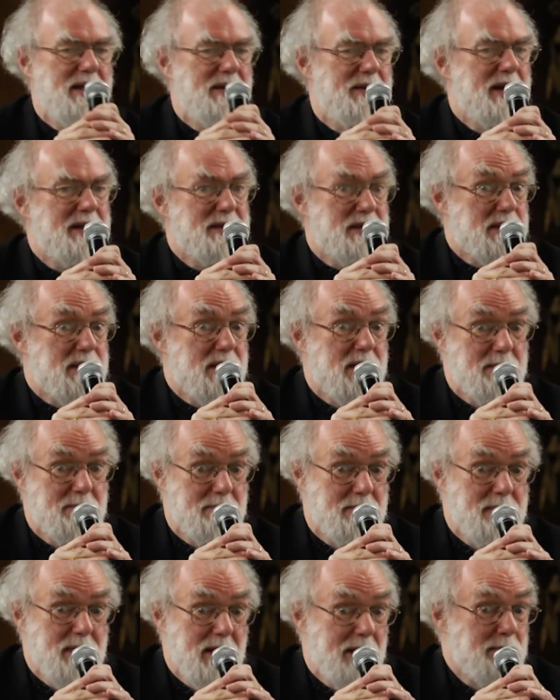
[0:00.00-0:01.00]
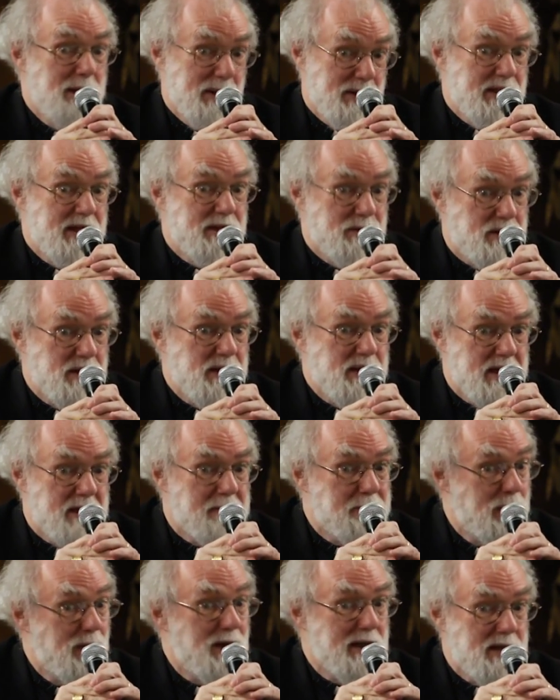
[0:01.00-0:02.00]
That's a, a most
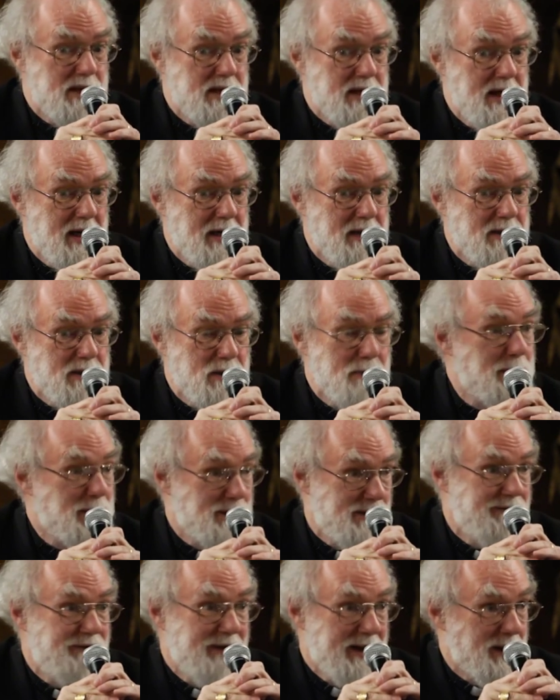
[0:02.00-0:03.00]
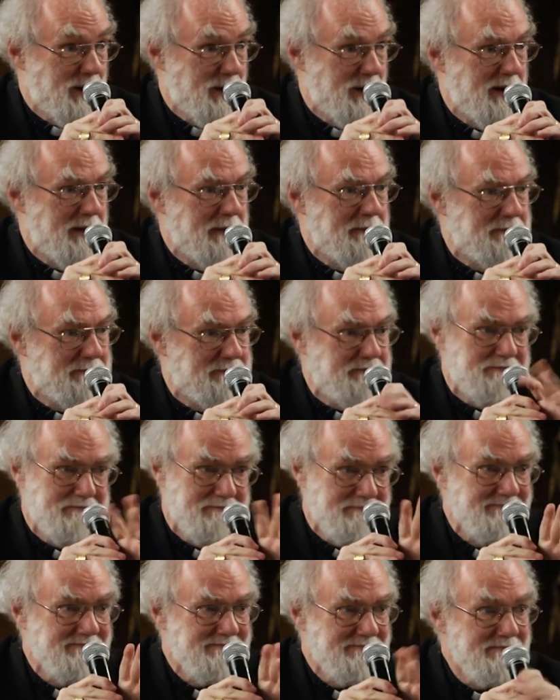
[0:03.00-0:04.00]
interesting point, and you put your finger on
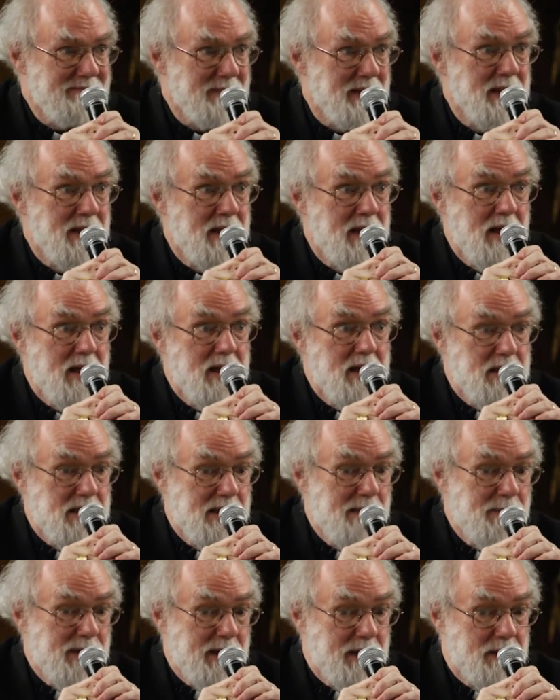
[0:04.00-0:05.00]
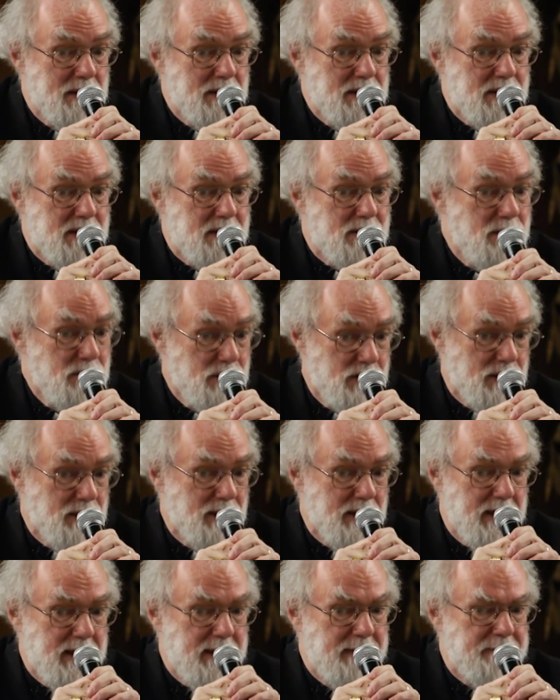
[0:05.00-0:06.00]
something that's crucial
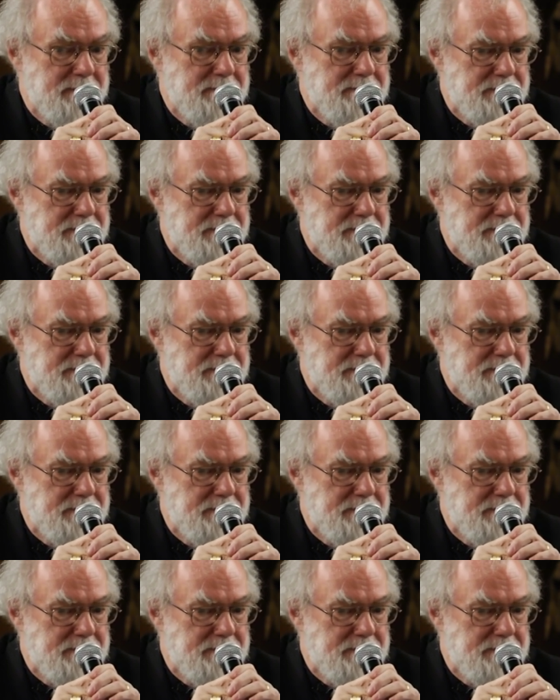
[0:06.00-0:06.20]
here.